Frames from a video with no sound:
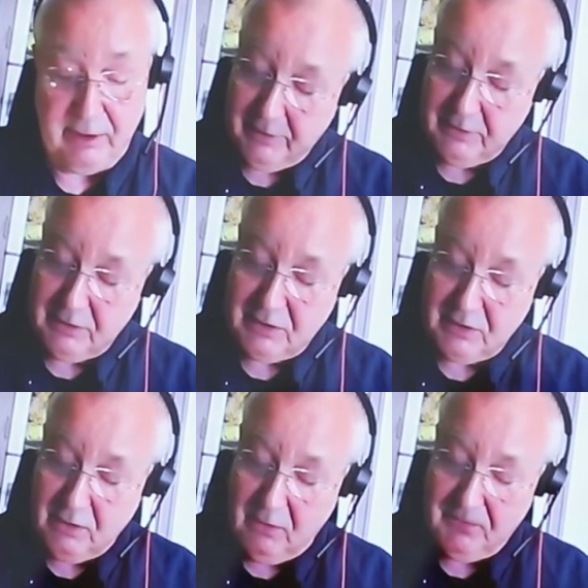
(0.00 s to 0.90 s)
And
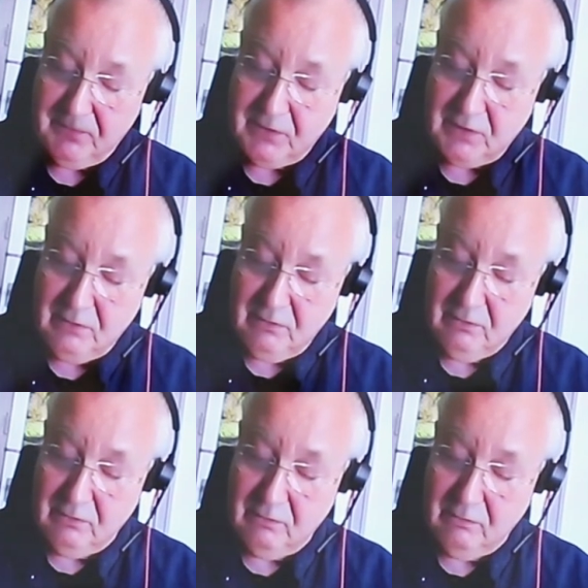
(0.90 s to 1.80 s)

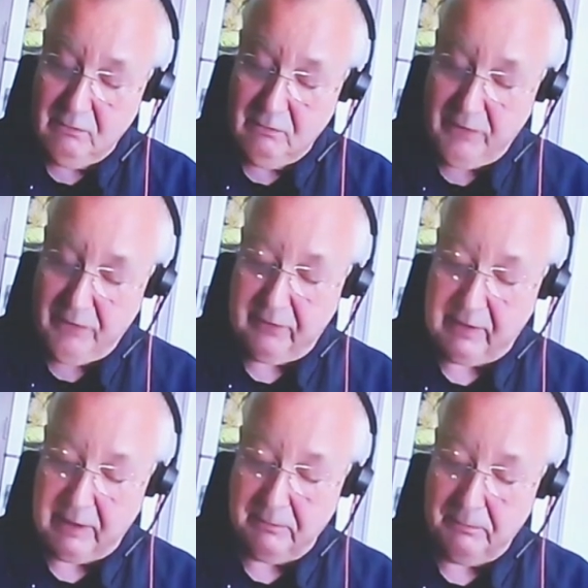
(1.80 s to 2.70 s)
often with
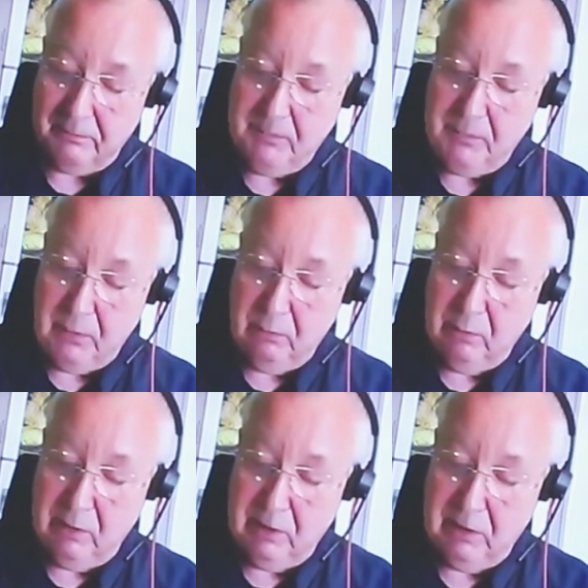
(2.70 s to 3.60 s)
that, people
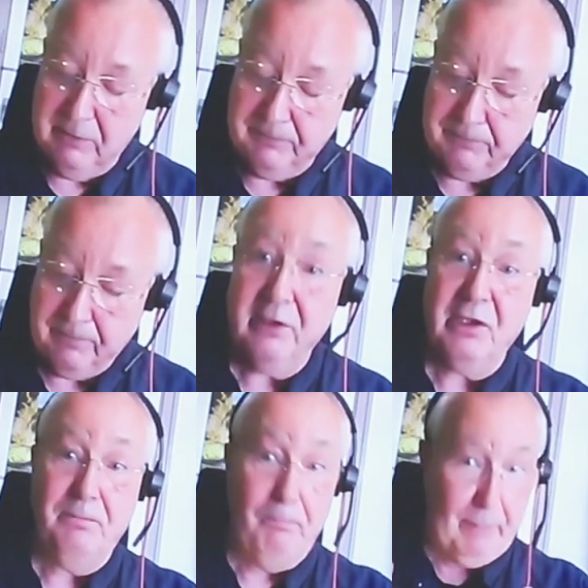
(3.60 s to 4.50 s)
will
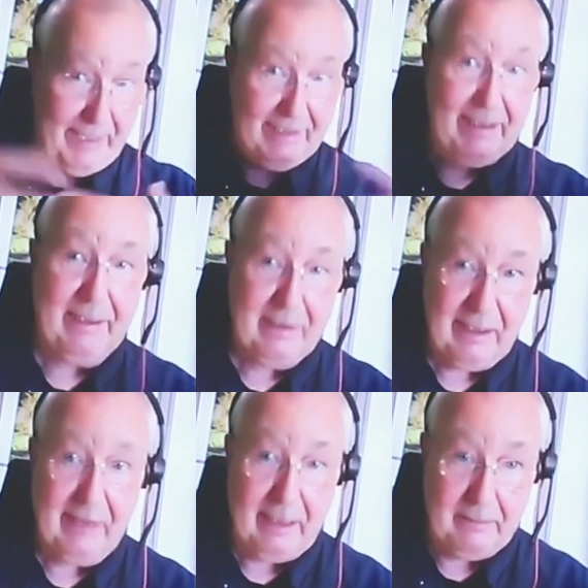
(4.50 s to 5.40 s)
either just blank
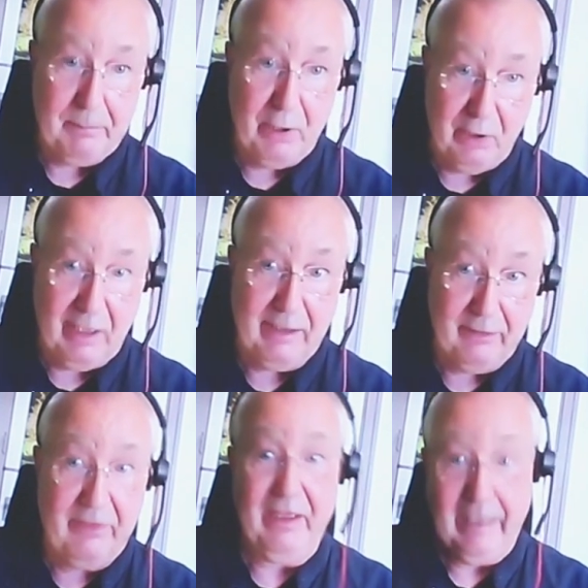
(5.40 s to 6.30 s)
that
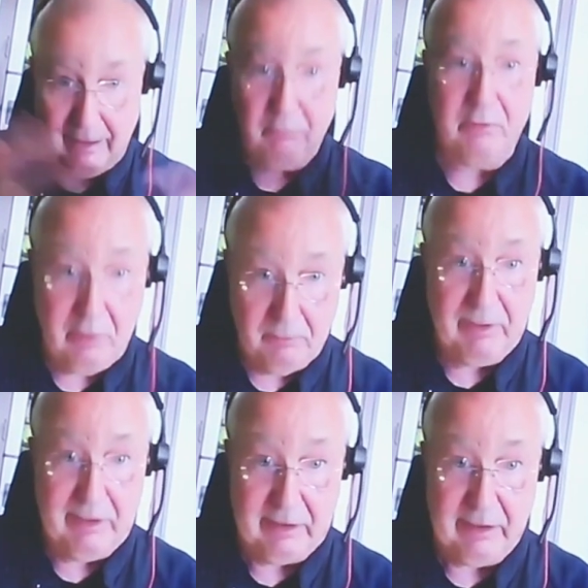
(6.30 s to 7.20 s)
thing out
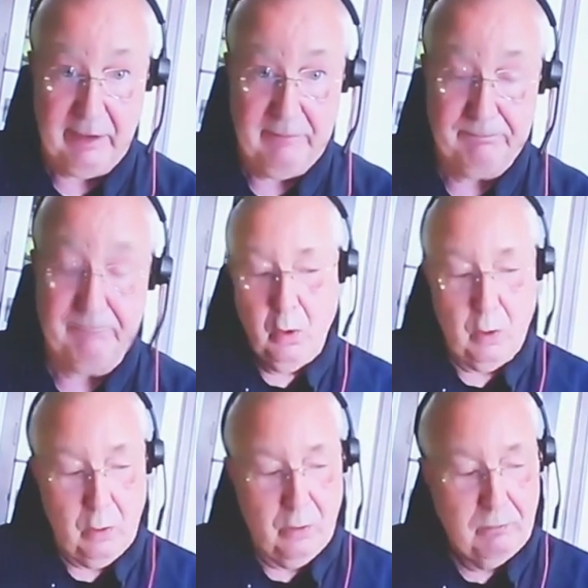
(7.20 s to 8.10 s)
completely,
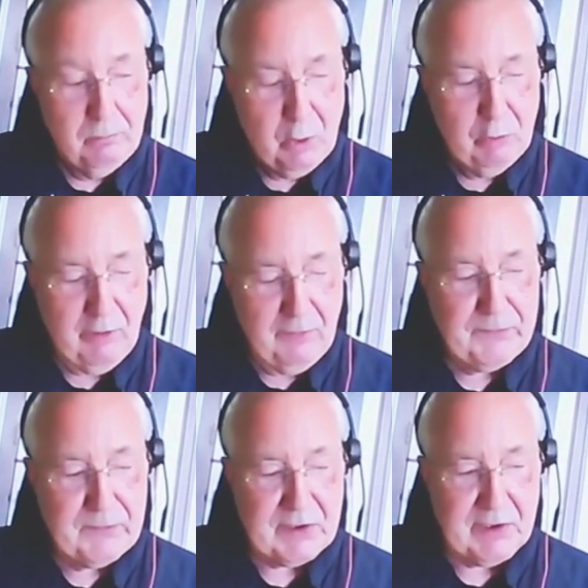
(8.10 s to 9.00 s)
or more
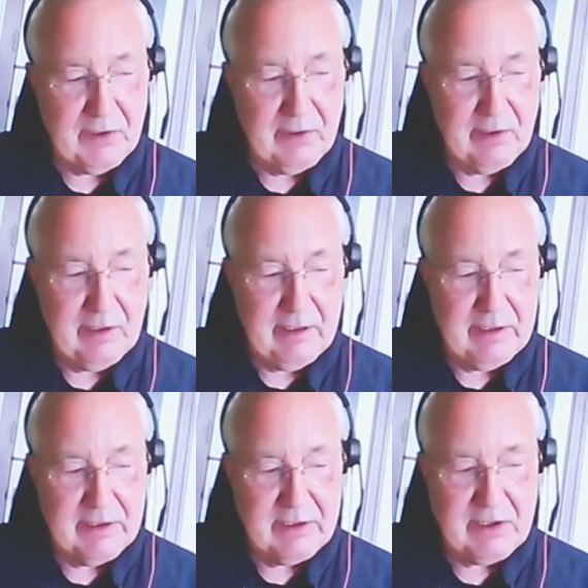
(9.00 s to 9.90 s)
often
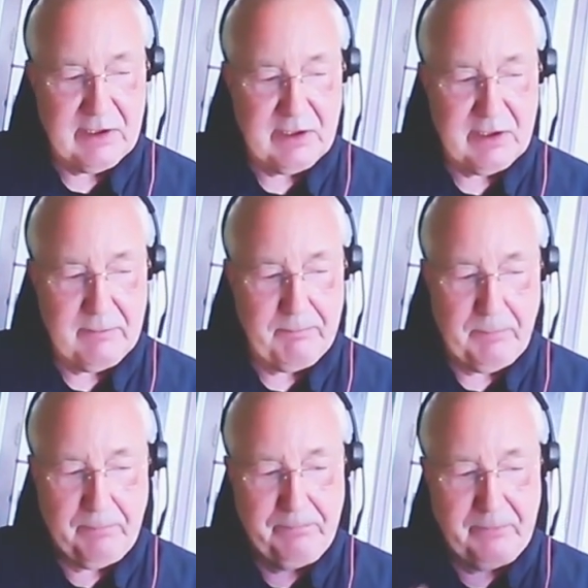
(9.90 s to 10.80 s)
is
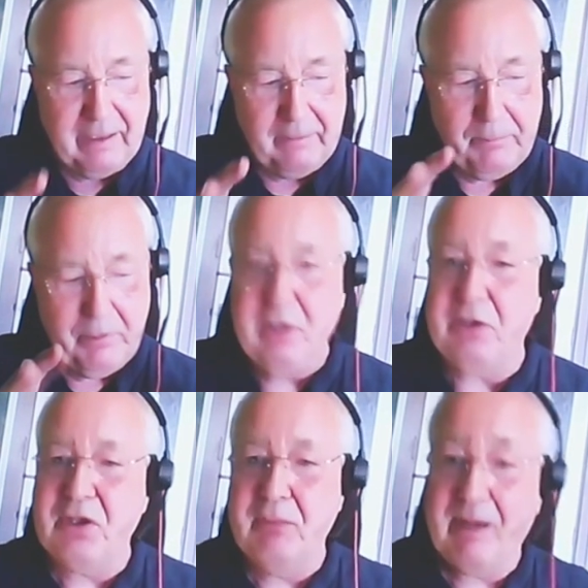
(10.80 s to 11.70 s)
that
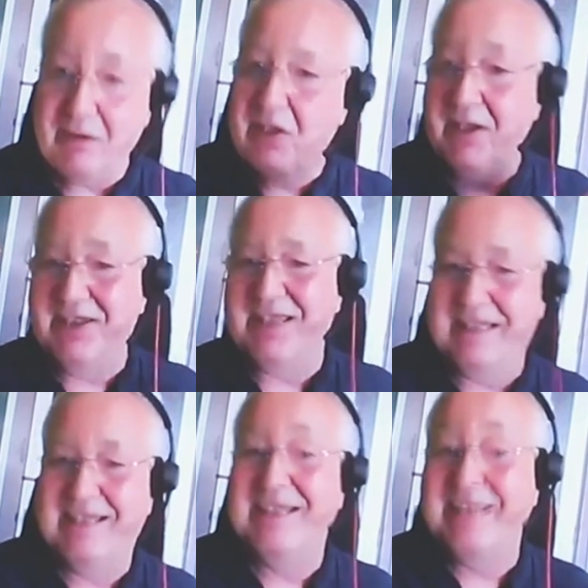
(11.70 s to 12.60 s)
part somehow sort of
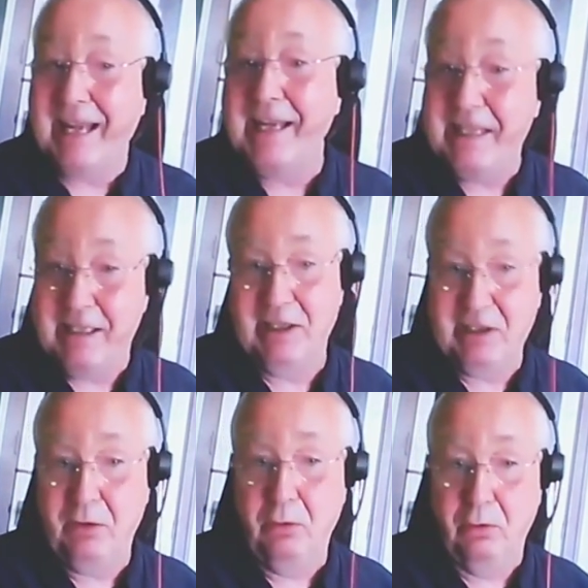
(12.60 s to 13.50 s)

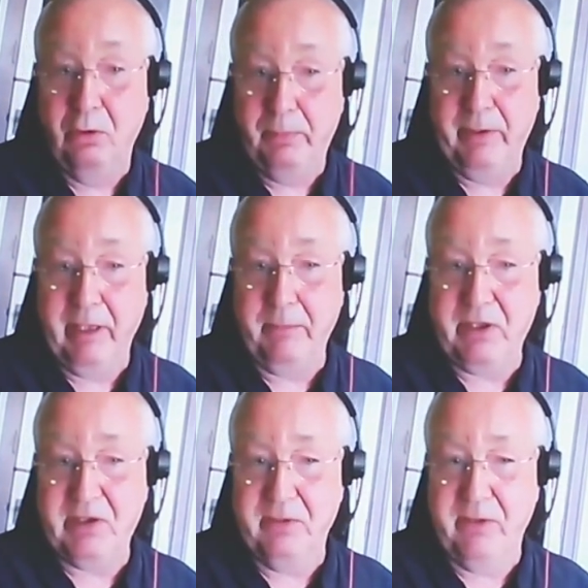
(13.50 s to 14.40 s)
stays caught up in
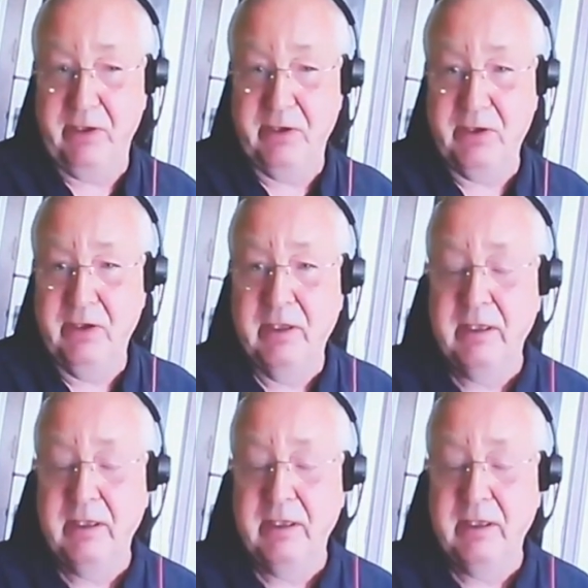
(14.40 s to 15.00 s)
that past event.